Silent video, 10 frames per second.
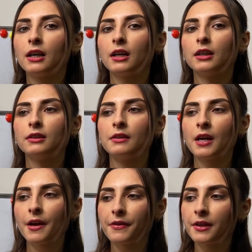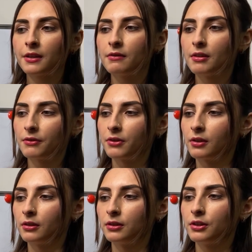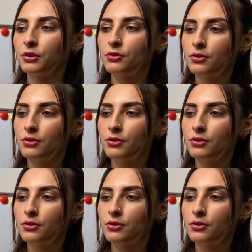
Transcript: Nothing difficult. You